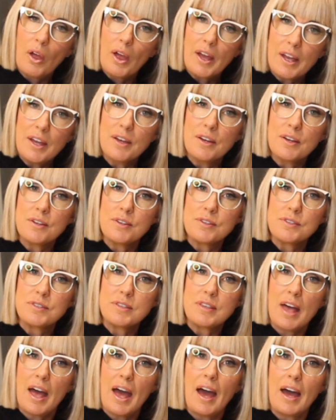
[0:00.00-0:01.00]
is
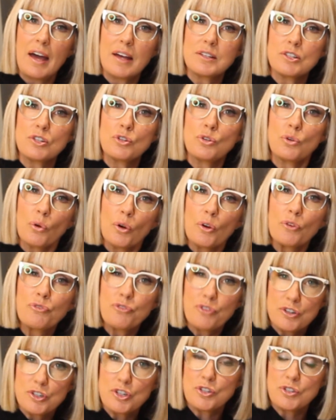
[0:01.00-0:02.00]
that your
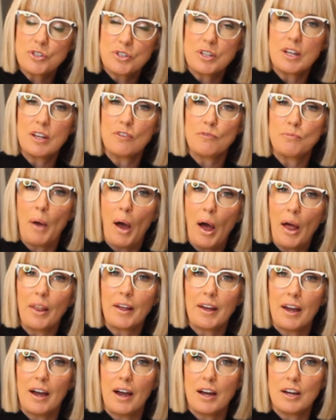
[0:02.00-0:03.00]
efficiency of
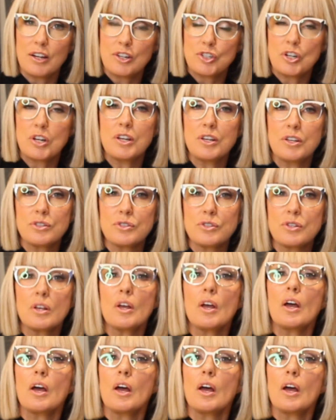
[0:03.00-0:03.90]
balayage is